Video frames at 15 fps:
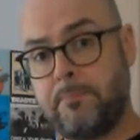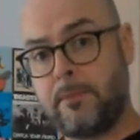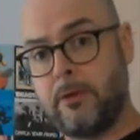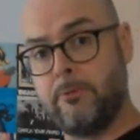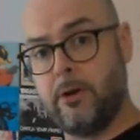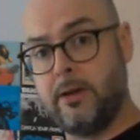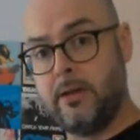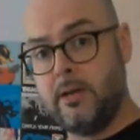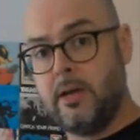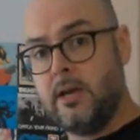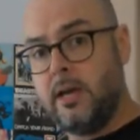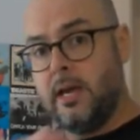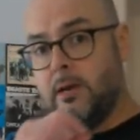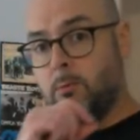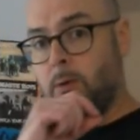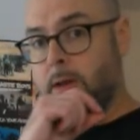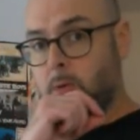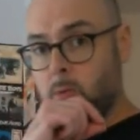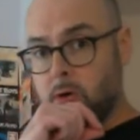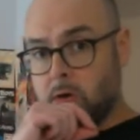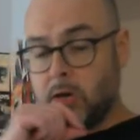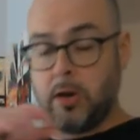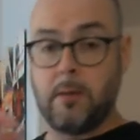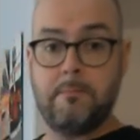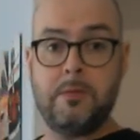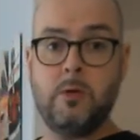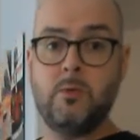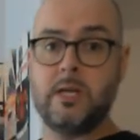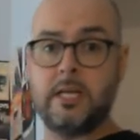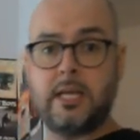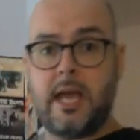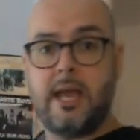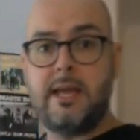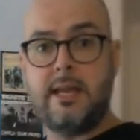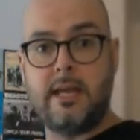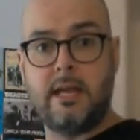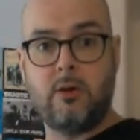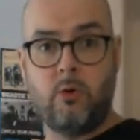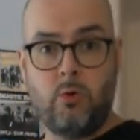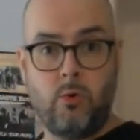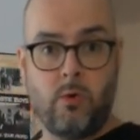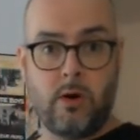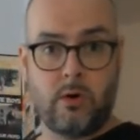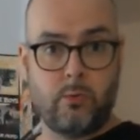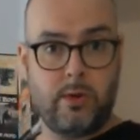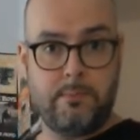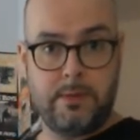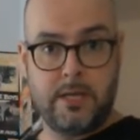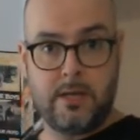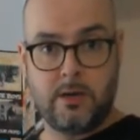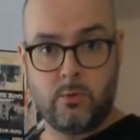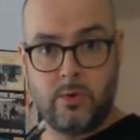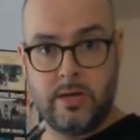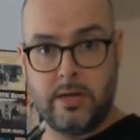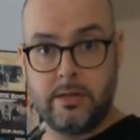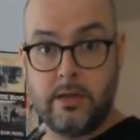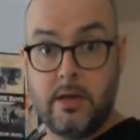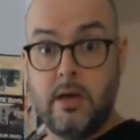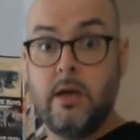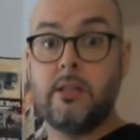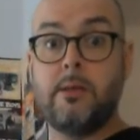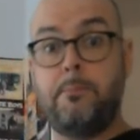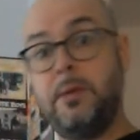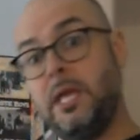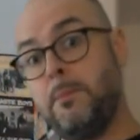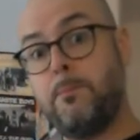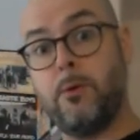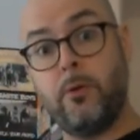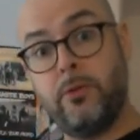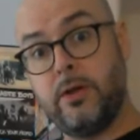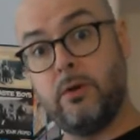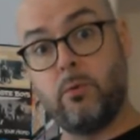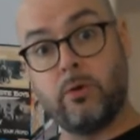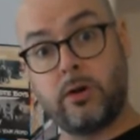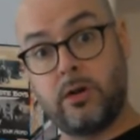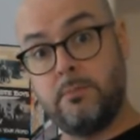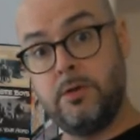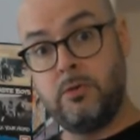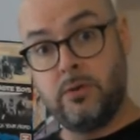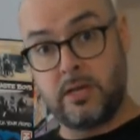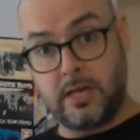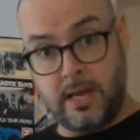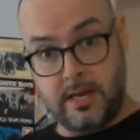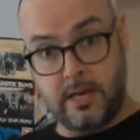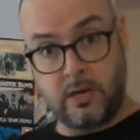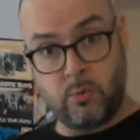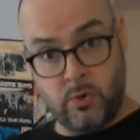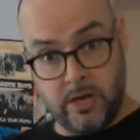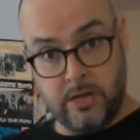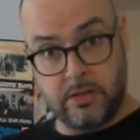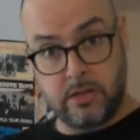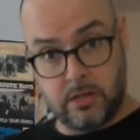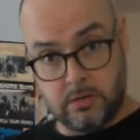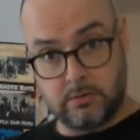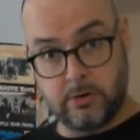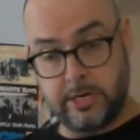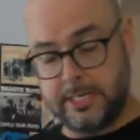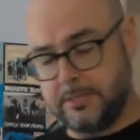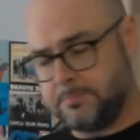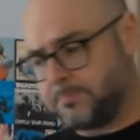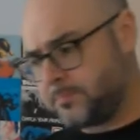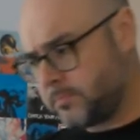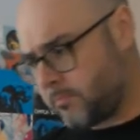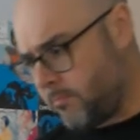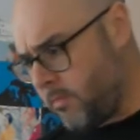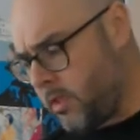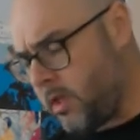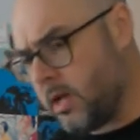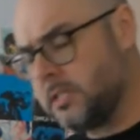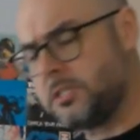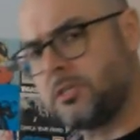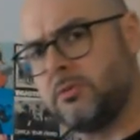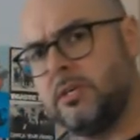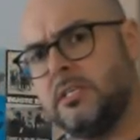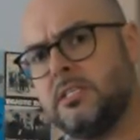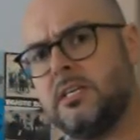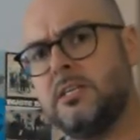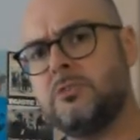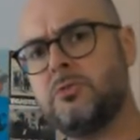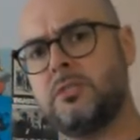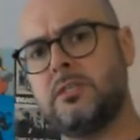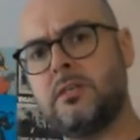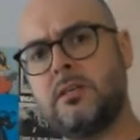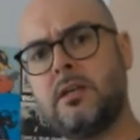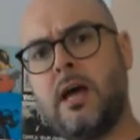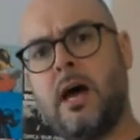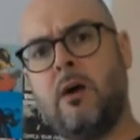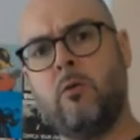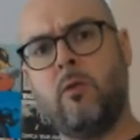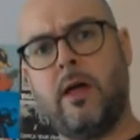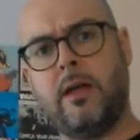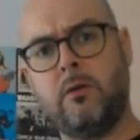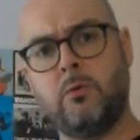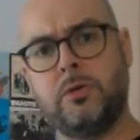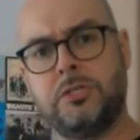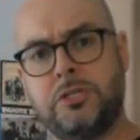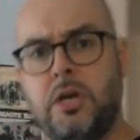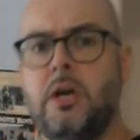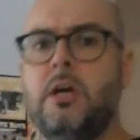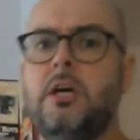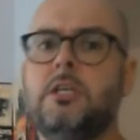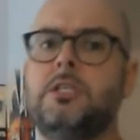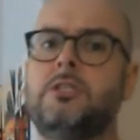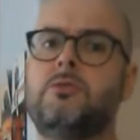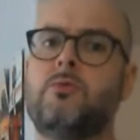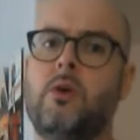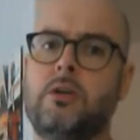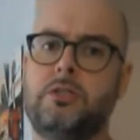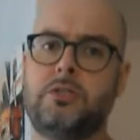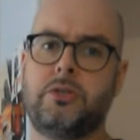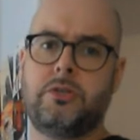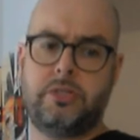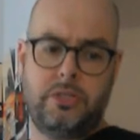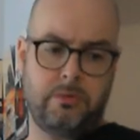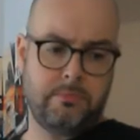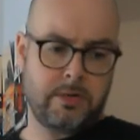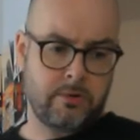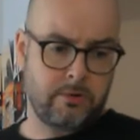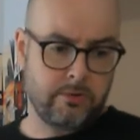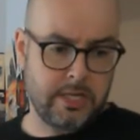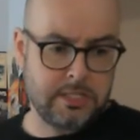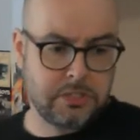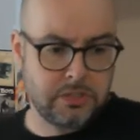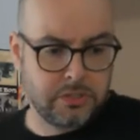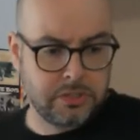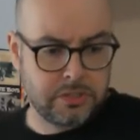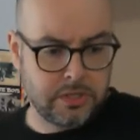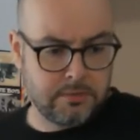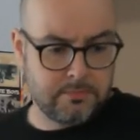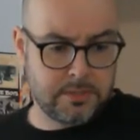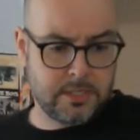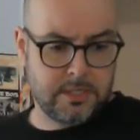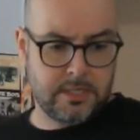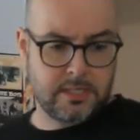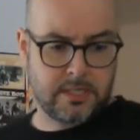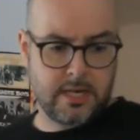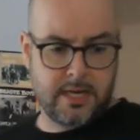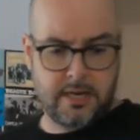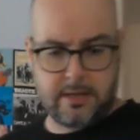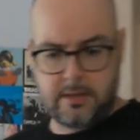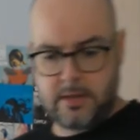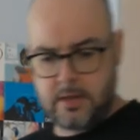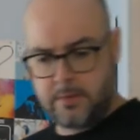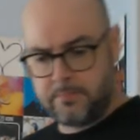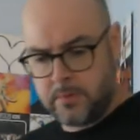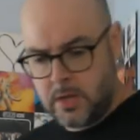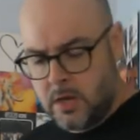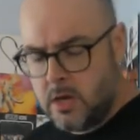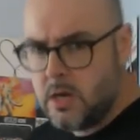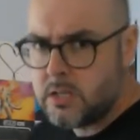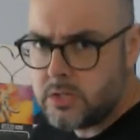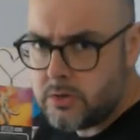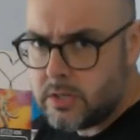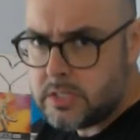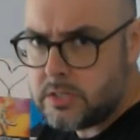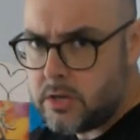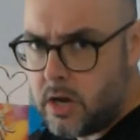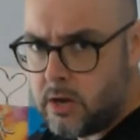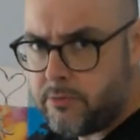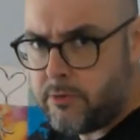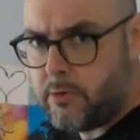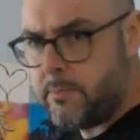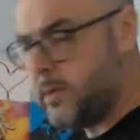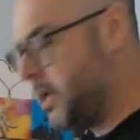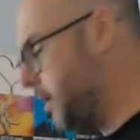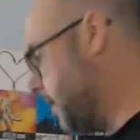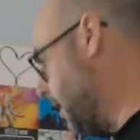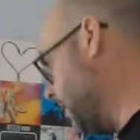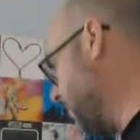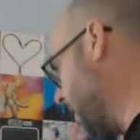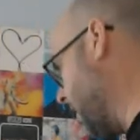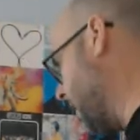right? And when we're communicating, who are we being with? The people that we're communicating with, right? And so he's interested in how language structures human relationships and this kind of thing. So let's talk for a minute about